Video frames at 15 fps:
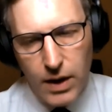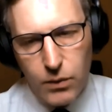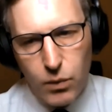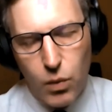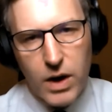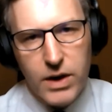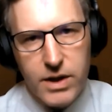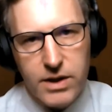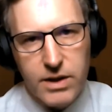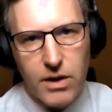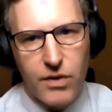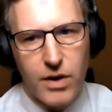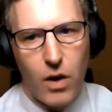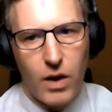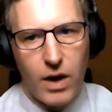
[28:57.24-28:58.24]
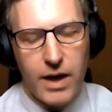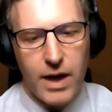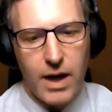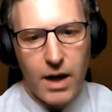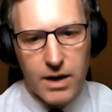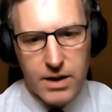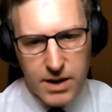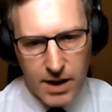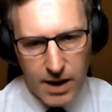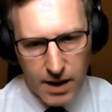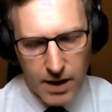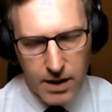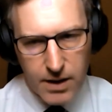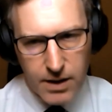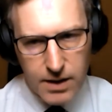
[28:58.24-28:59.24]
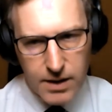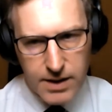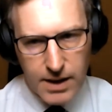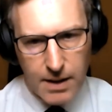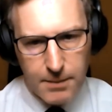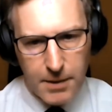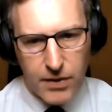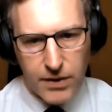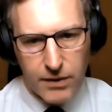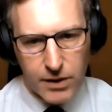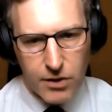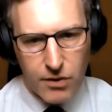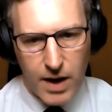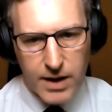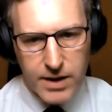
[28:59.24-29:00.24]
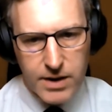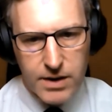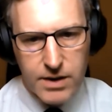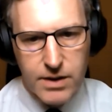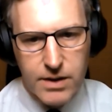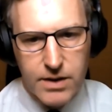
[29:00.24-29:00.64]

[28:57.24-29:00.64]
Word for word: you had one discovery hole in it last year. Is that, am I correct?